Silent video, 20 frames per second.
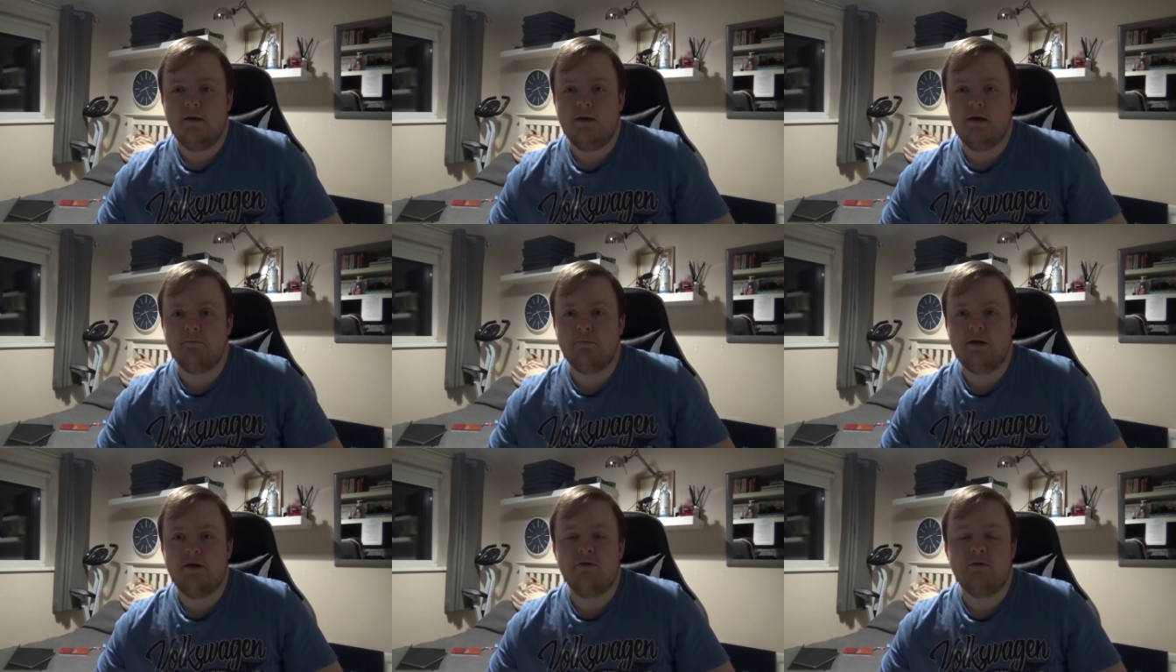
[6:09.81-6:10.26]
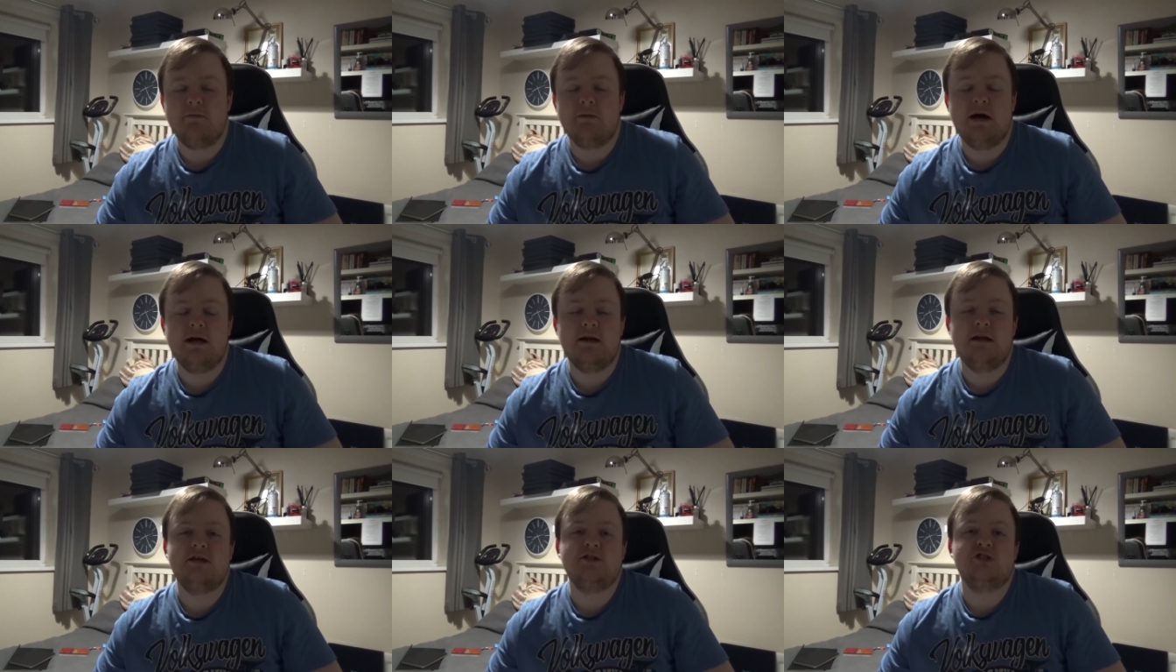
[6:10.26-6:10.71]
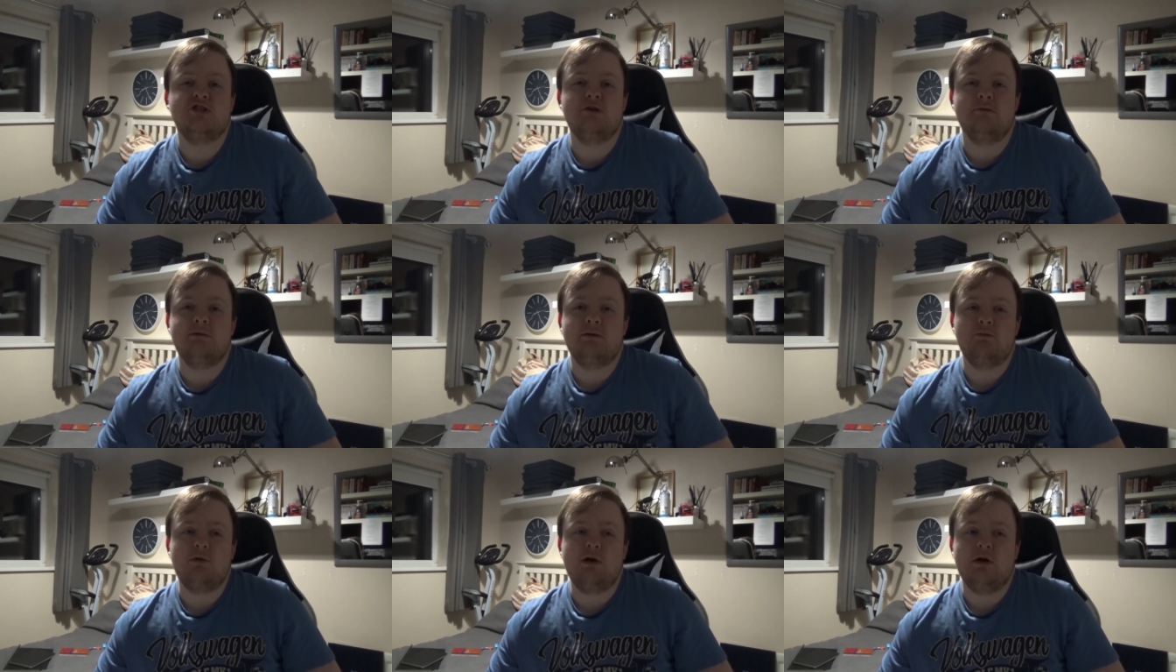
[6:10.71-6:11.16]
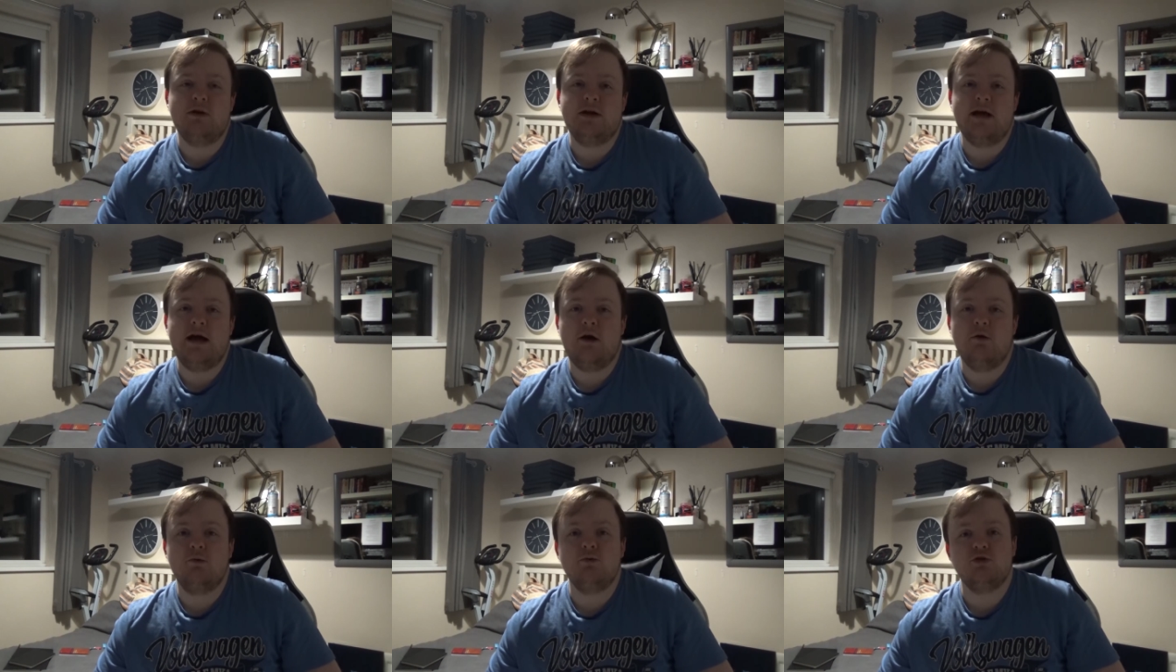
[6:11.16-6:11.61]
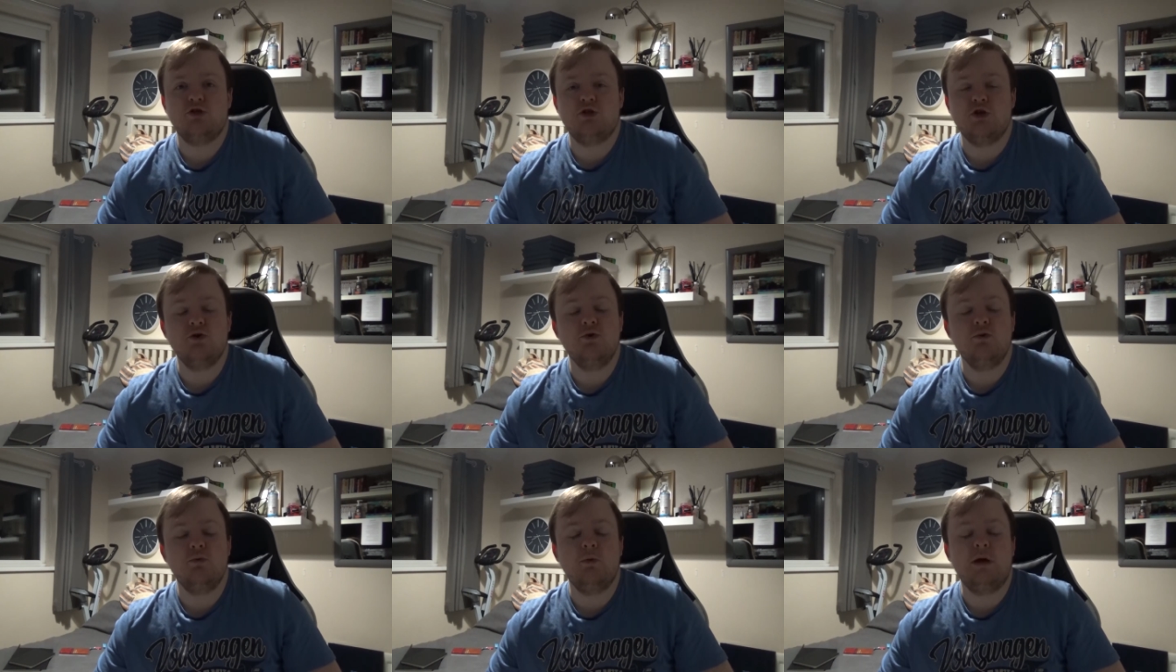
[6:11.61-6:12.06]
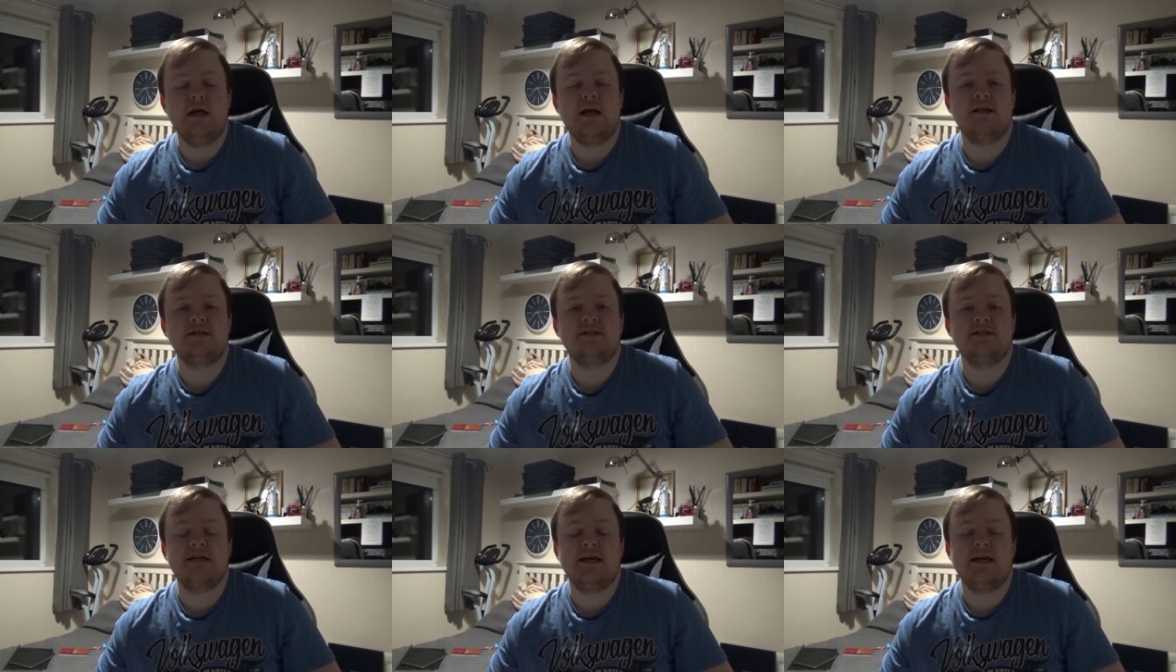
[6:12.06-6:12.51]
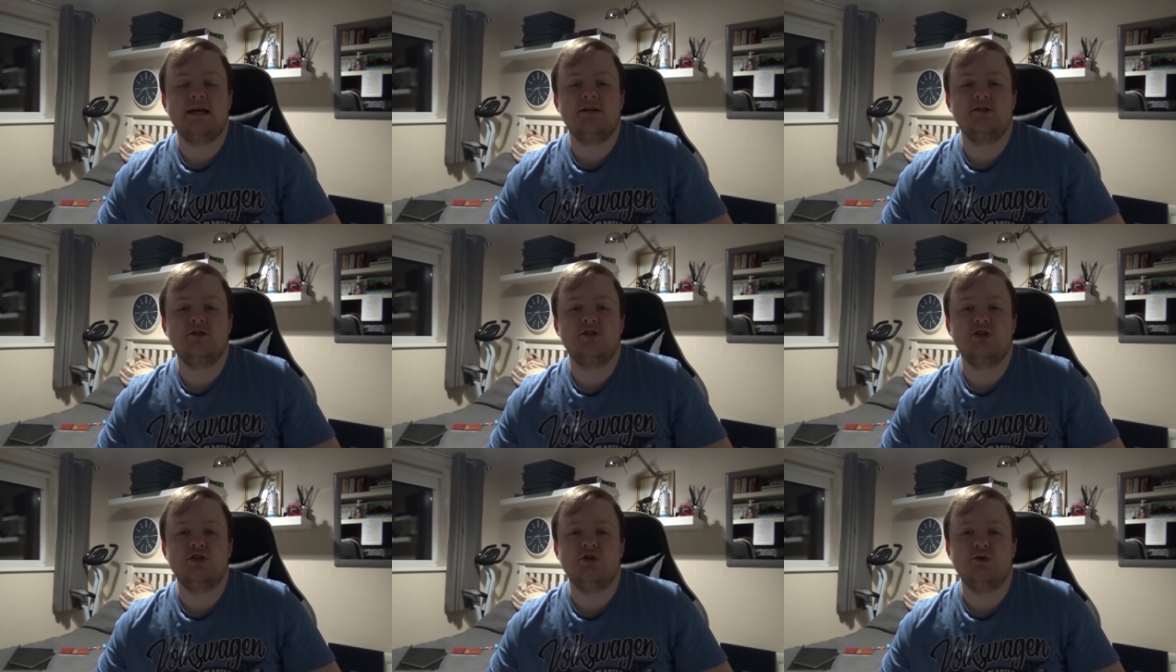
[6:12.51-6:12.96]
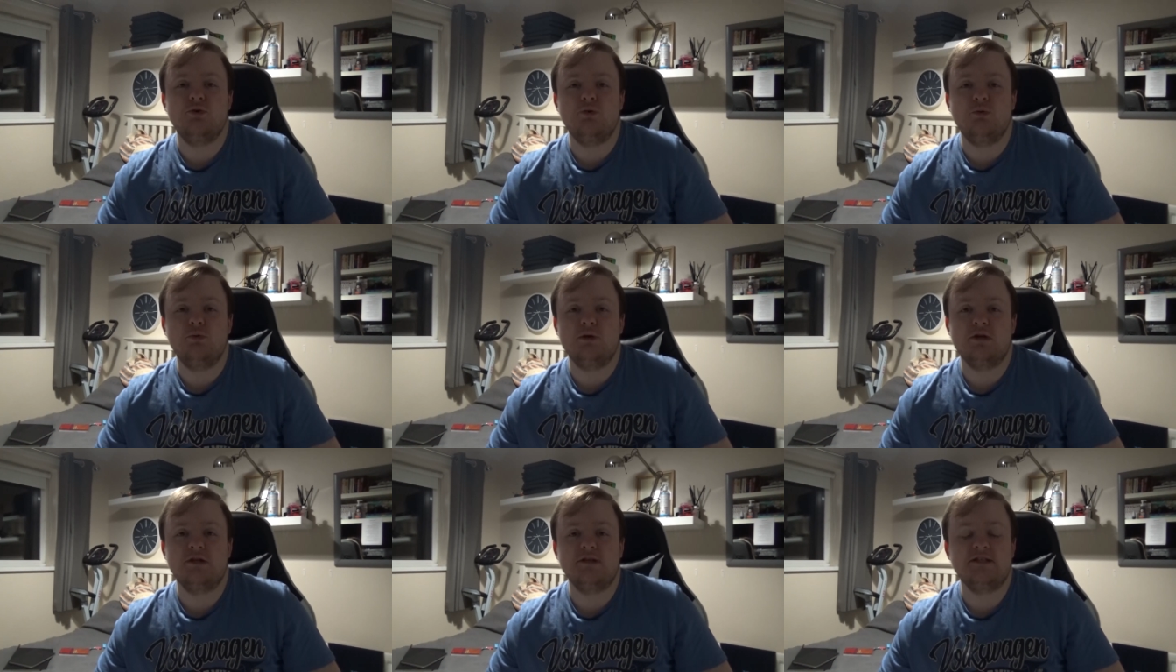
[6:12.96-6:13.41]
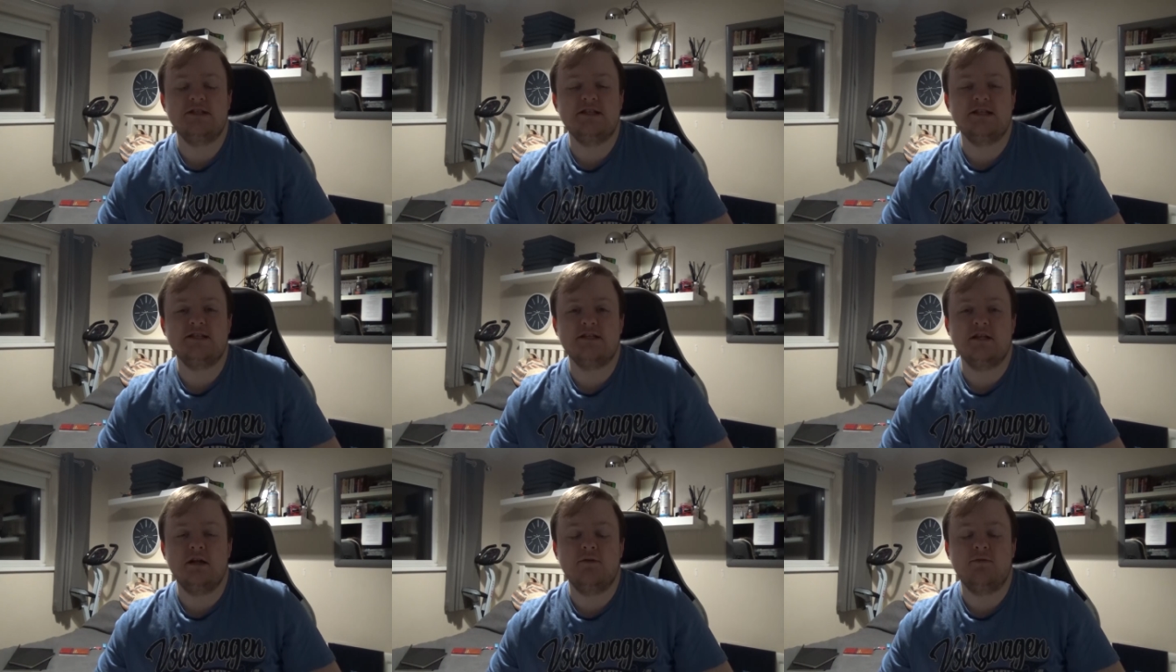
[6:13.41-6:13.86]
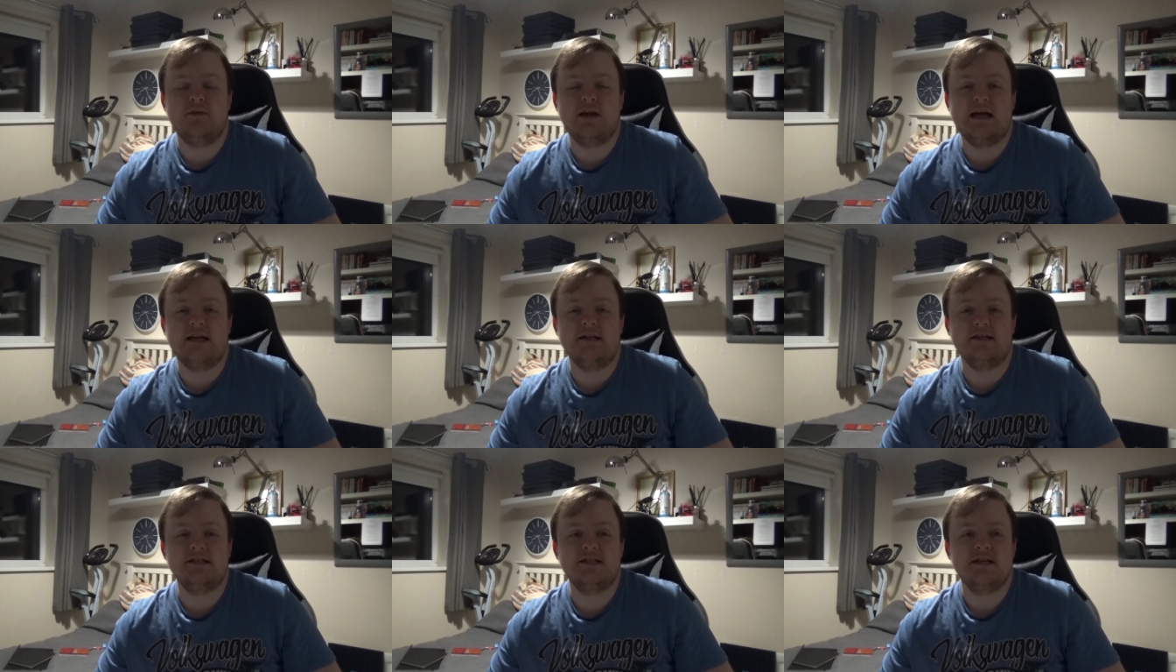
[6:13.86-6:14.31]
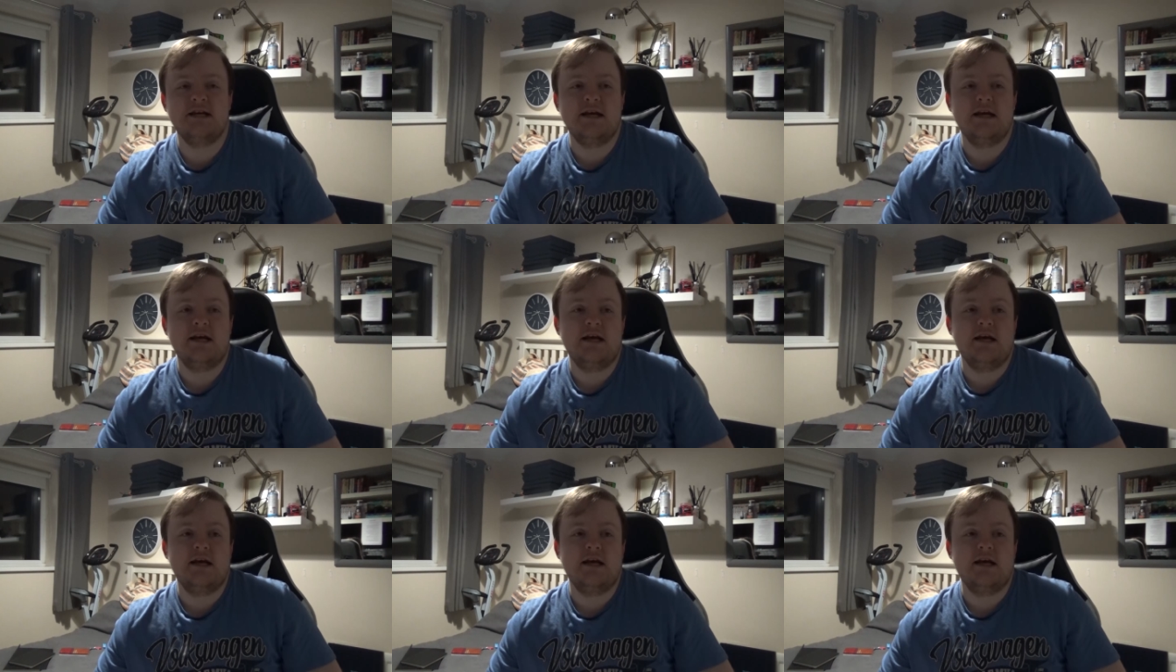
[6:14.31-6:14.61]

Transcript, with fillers: And bear in mind, ladies and gentlemen, we are now two weeks into the season of Lent.